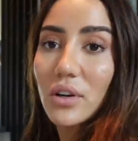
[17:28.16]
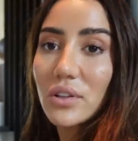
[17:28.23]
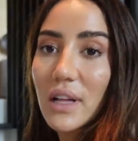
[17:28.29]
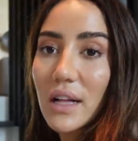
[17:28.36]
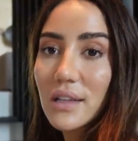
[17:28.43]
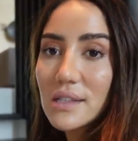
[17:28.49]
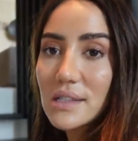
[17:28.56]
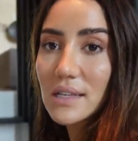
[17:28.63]
the
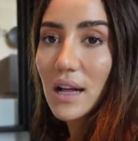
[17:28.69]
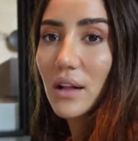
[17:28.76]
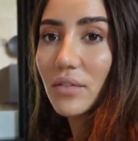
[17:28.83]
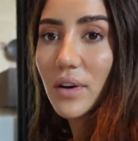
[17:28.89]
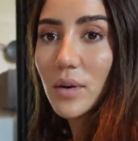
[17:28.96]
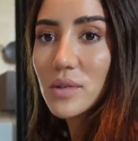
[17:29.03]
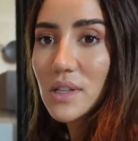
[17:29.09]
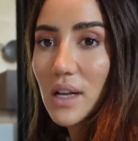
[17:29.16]
hotel itself,
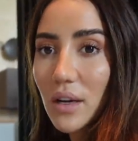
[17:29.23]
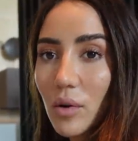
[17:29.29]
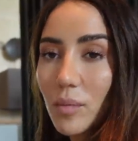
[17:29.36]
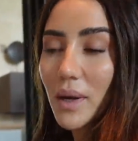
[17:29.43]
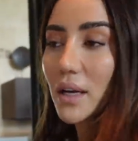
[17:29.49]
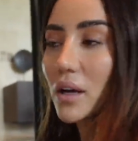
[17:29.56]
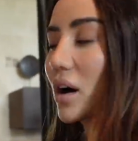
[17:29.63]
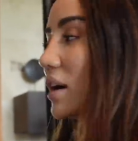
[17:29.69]
I was like, oh
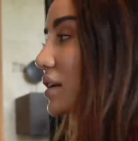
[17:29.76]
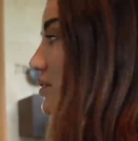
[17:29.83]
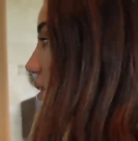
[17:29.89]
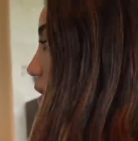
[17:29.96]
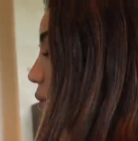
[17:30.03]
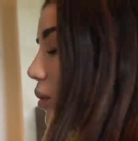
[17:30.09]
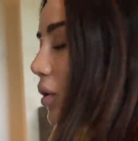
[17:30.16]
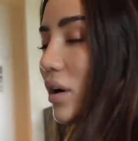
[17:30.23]
my God,
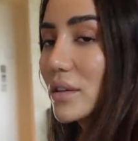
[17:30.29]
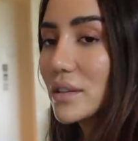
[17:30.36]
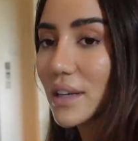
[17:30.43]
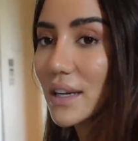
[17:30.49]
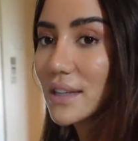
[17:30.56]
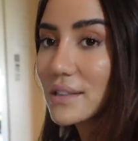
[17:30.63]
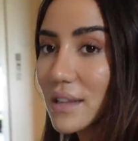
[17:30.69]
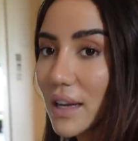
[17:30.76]
what
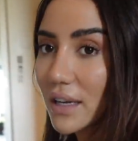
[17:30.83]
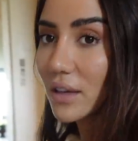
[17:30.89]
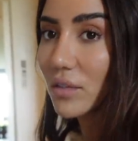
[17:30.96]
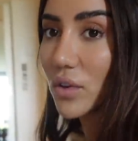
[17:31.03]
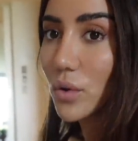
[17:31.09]
a stunning